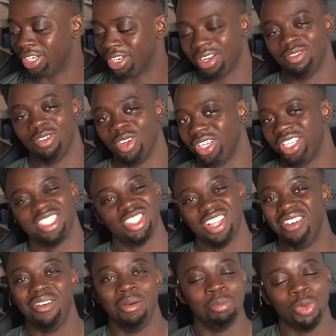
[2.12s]
another vlog. It's
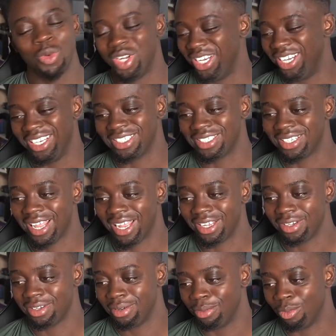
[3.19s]
never morning, it's
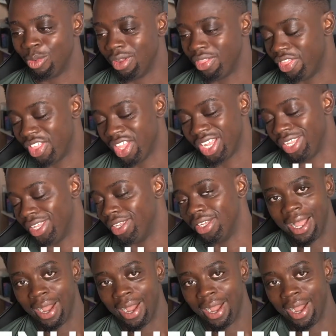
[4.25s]
like 1:30.